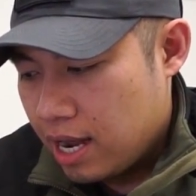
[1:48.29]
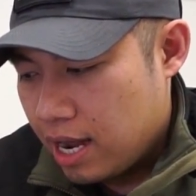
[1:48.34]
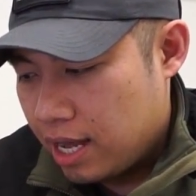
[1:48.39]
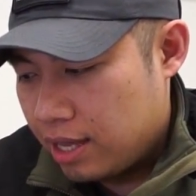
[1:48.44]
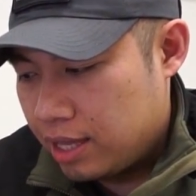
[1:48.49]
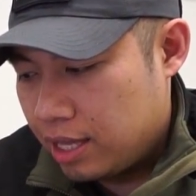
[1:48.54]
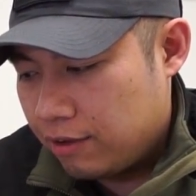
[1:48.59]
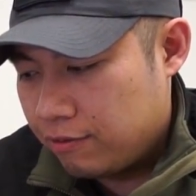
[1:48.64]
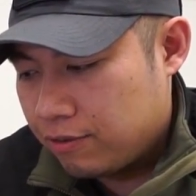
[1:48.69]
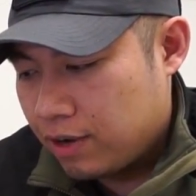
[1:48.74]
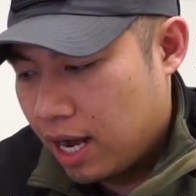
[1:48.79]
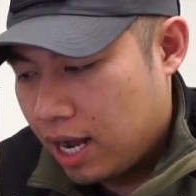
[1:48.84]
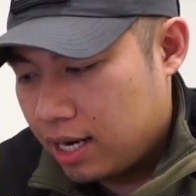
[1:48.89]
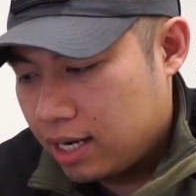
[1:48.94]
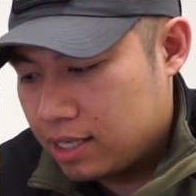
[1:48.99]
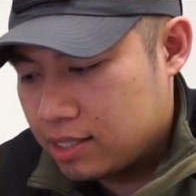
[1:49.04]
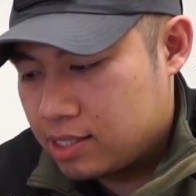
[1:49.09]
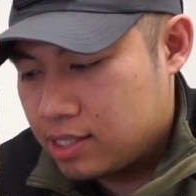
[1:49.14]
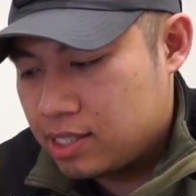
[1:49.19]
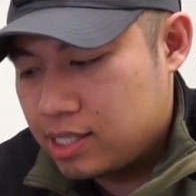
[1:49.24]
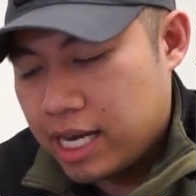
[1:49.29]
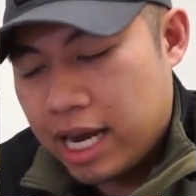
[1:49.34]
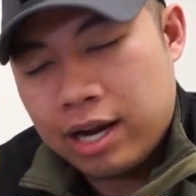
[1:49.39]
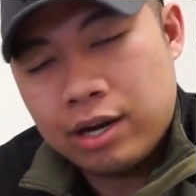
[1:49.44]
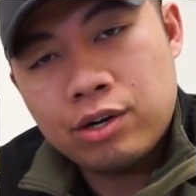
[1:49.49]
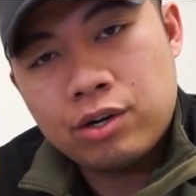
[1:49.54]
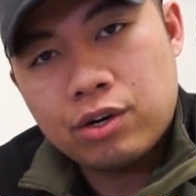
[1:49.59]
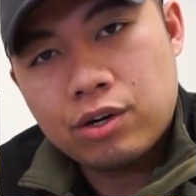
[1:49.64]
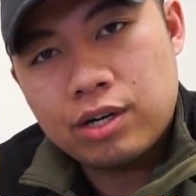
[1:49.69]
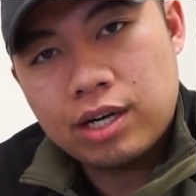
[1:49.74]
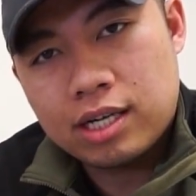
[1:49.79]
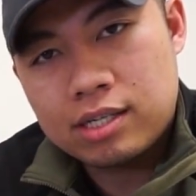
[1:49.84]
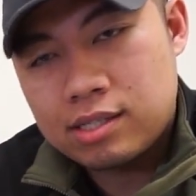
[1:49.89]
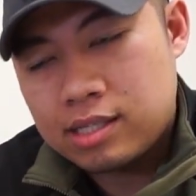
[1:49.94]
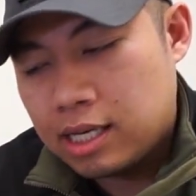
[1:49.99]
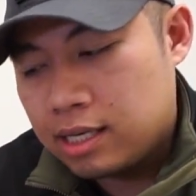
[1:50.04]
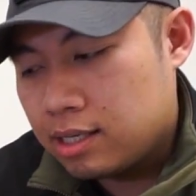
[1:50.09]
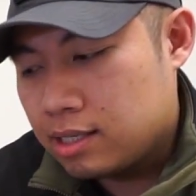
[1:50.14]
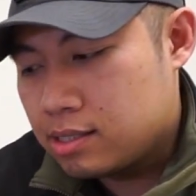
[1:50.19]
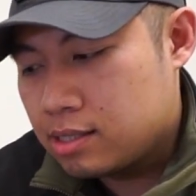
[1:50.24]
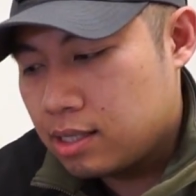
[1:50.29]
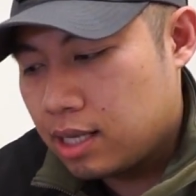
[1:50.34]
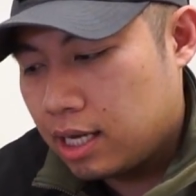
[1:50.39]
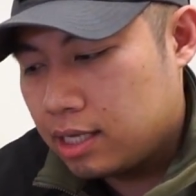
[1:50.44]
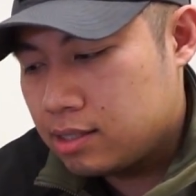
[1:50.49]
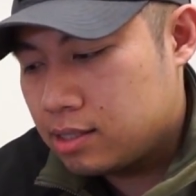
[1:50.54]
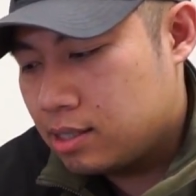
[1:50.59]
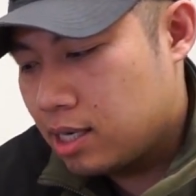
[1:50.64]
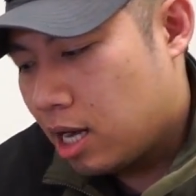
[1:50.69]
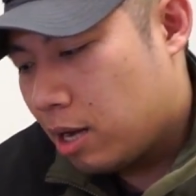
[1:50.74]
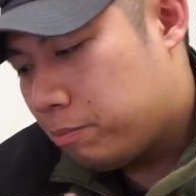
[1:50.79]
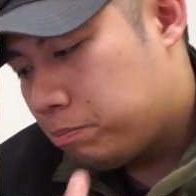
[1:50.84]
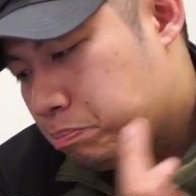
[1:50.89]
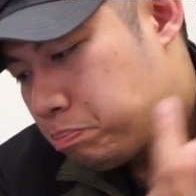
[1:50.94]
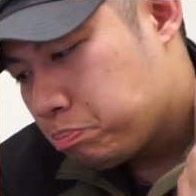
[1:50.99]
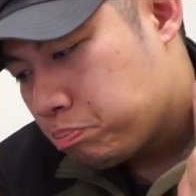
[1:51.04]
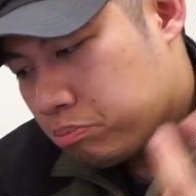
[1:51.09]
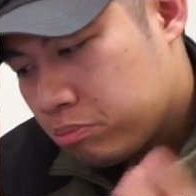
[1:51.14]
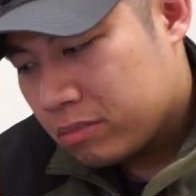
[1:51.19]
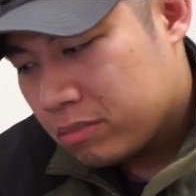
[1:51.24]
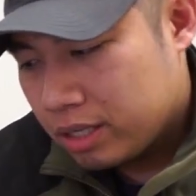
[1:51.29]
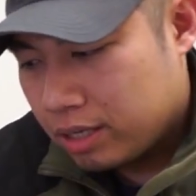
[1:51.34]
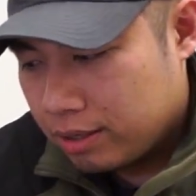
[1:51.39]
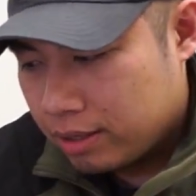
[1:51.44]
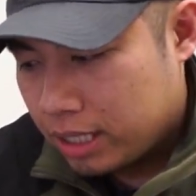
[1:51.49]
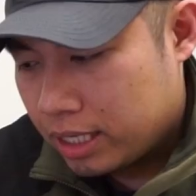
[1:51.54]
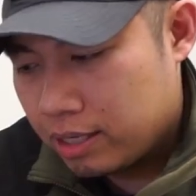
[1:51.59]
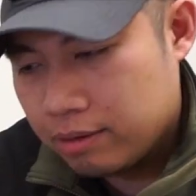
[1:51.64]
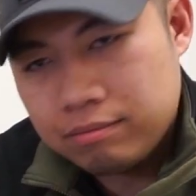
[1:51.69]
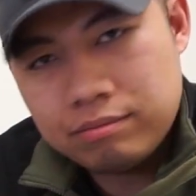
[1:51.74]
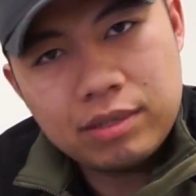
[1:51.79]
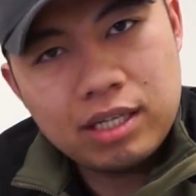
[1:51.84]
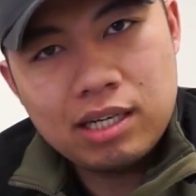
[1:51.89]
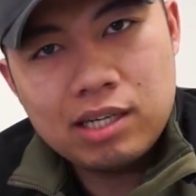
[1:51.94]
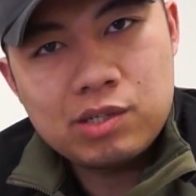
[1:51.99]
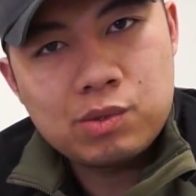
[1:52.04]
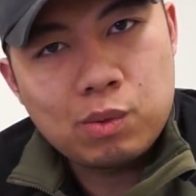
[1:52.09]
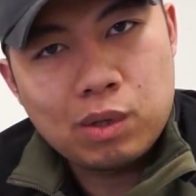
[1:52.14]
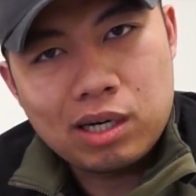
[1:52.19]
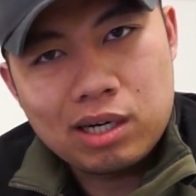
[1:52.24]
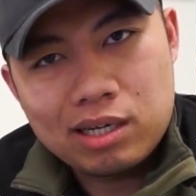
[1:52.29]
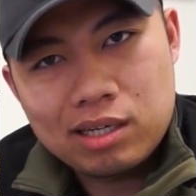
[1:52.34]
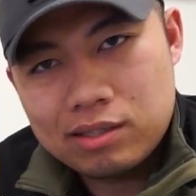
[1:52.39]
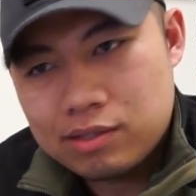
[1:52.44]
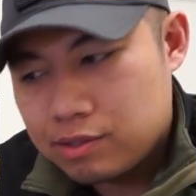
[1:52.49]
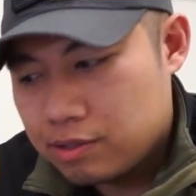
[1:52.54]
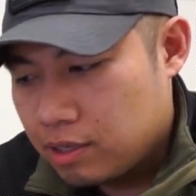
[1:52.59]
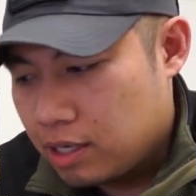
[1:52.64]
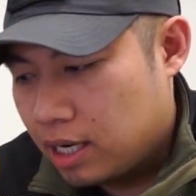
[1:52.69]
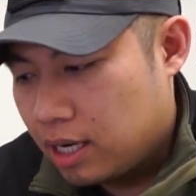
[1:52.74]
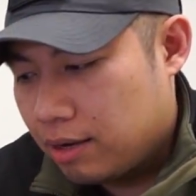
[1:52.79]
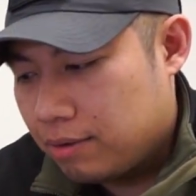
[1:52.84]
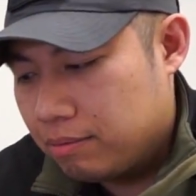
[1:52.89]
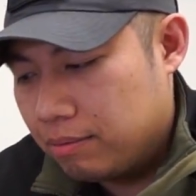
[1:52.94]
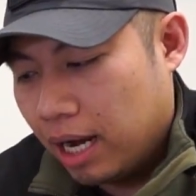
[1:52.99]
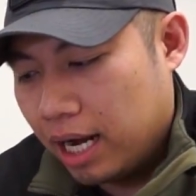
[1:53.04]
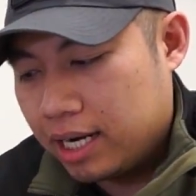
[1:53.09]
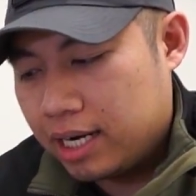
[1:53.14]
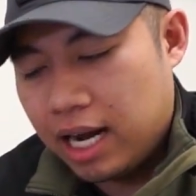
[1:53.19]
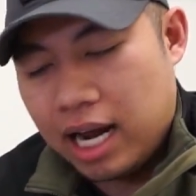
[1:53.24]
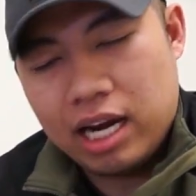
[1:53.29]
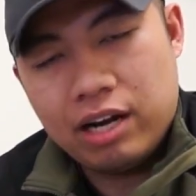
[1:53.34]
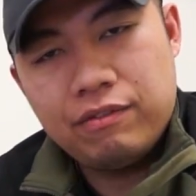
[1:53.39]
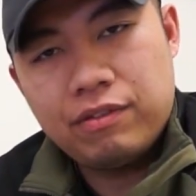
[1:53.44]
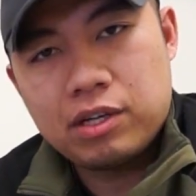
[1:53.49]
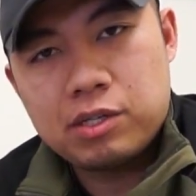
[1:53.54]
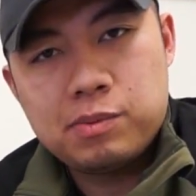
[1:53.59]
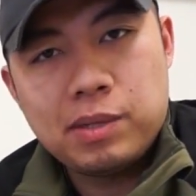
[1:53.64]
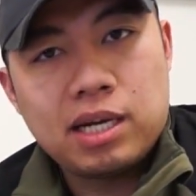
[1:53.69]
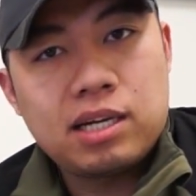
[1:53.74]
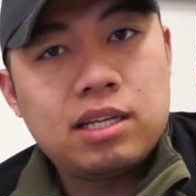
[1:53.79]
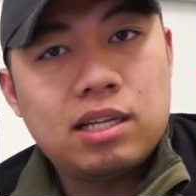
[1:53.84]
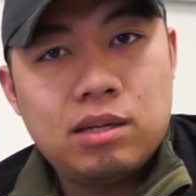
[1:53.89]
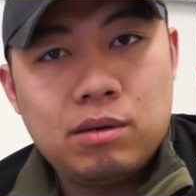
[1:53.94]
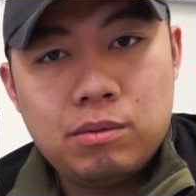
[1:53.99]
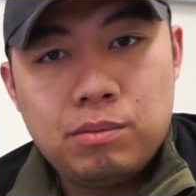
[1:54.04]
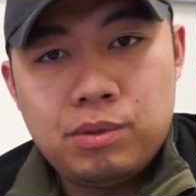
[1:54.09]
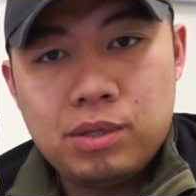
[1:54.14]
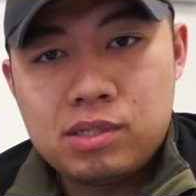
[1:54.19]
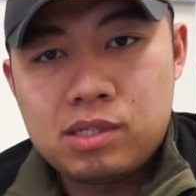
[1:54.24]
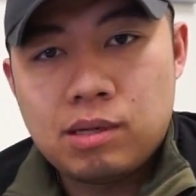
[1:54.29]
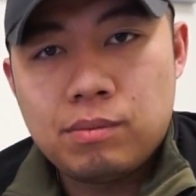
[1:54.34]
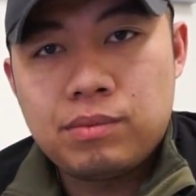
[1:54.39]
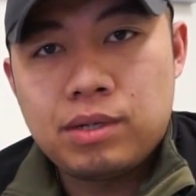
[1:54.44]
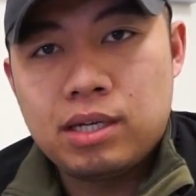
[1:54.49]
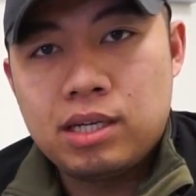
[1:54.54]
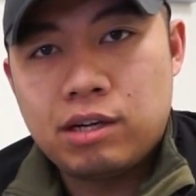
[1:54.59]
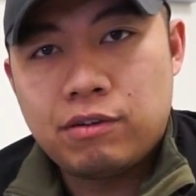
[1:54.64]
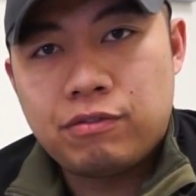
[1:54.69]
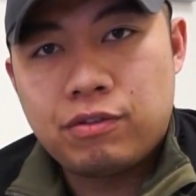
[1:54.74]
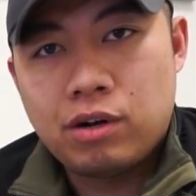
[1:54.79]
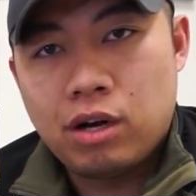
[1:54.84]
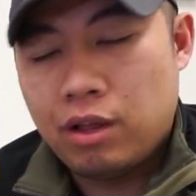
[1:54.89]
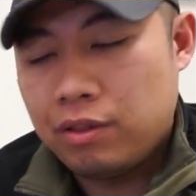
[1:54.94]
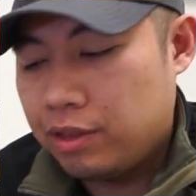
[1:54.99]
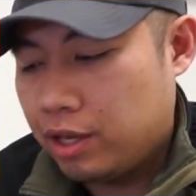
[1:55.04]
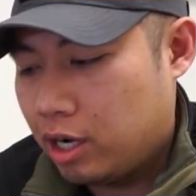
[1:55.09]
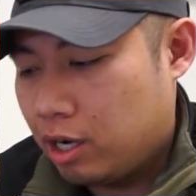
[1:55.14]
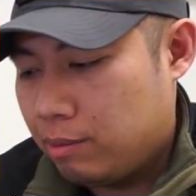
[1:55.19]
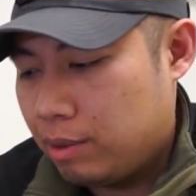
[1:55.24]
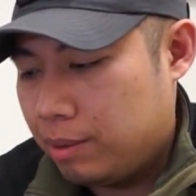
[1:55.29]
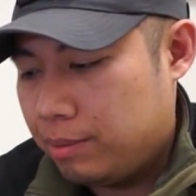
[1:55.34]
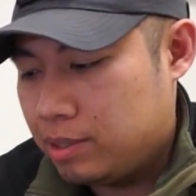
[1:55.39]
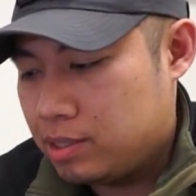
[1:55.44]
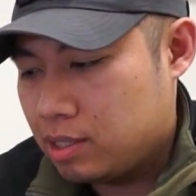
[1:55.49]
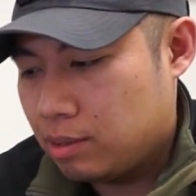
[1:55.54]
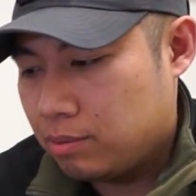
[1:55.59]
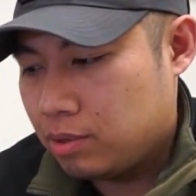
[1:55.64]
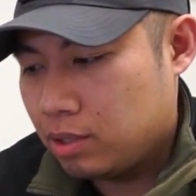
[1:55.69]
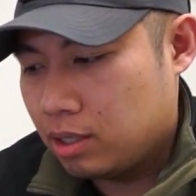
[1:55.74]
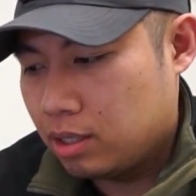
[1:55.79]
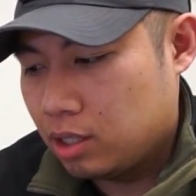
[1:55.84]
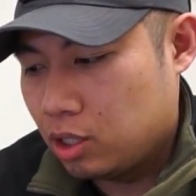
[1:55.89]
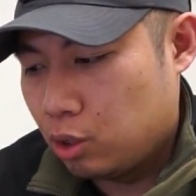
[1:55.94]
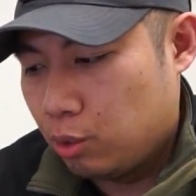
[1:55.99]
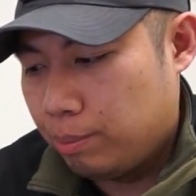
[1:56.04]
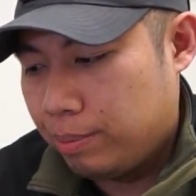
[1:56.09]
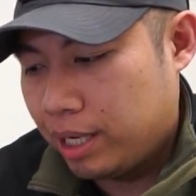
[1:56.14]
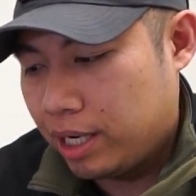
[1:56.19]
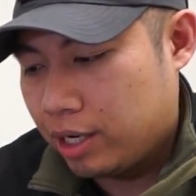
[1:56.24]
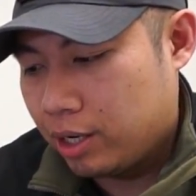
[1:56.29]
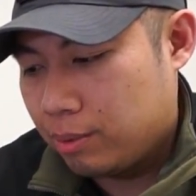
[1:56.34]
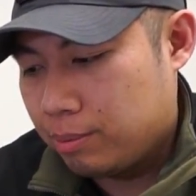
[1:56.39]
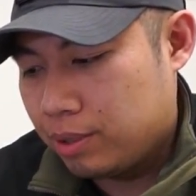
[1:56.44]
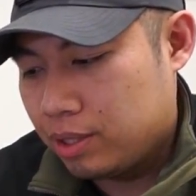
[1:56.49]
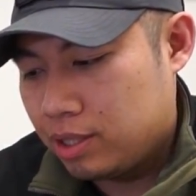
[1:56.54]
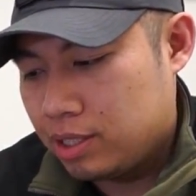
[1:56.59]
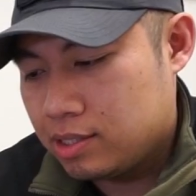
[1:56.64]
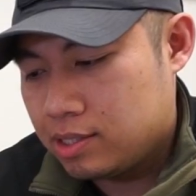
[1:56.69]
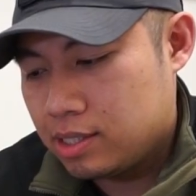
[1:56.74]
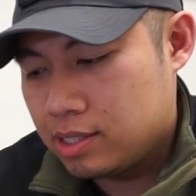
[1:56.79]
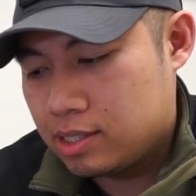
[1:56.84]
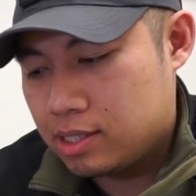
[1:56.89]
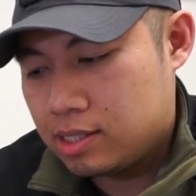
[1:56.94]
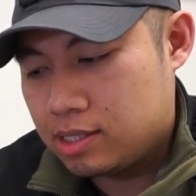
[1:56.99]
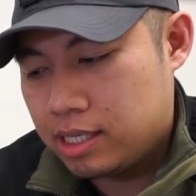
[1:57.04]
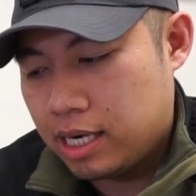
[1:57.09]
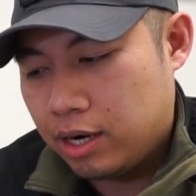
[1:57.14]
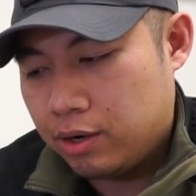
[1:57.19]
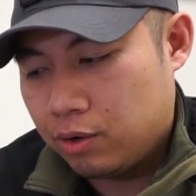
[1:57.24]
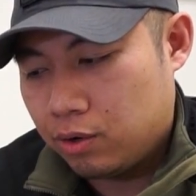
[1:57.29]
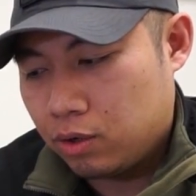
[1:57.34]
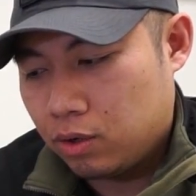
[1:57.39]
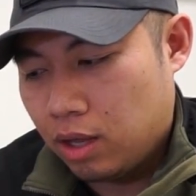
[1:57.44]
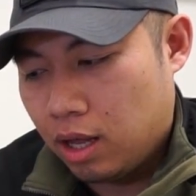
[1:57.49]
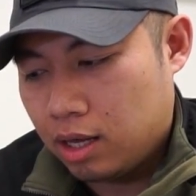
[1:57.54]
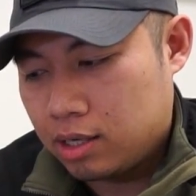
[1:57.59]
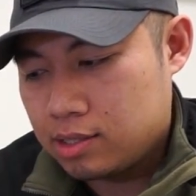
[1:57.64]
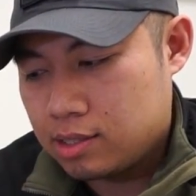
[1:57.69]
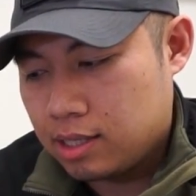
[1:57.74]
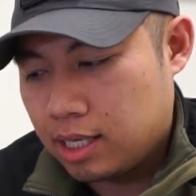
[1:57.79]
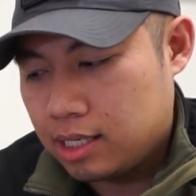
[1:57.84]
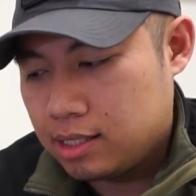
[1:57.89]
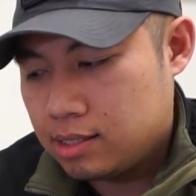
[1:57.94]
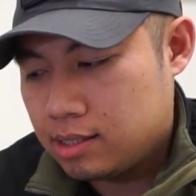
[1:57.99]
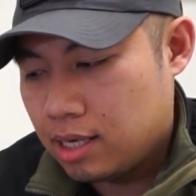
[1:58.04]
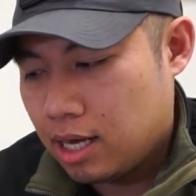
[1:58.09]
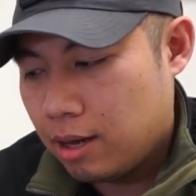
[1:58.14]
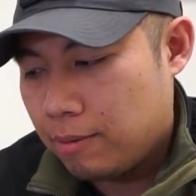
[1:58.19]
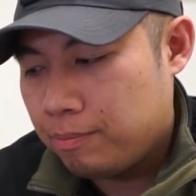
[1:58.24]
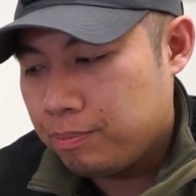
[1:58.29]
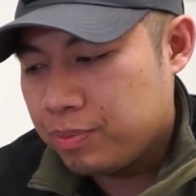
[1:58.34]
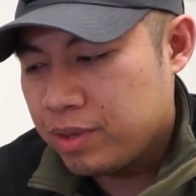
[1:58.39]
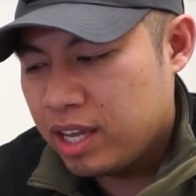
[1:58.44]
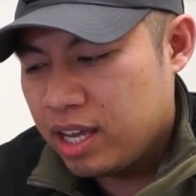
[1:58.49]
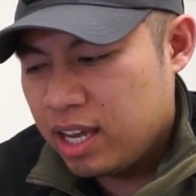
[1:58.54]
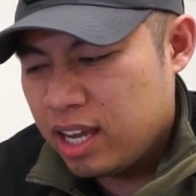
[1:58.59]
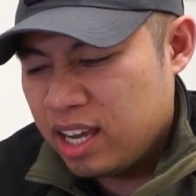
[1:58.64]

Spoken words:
And they've got a standard extended slide stop, and it is what it is. I kind of expected them to put something different on there, maybe something a little bigger, but this is a standard Glock slide stop.